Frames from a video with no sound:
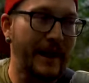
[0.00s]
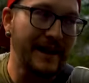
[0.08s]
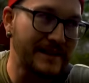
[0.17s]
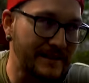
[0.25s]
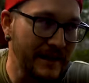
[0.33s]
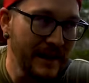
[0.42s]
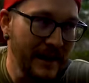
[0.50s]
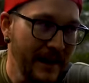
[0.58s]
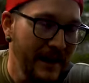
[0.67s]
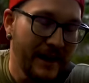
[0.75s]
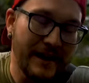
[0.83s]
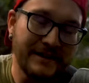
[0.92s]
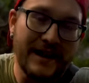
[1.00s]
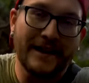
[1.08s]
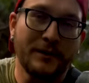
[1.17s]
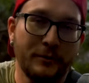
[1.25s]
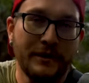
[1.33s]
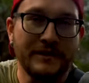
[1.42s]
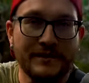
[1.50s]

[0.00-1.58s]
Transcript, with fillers: That's exactly what you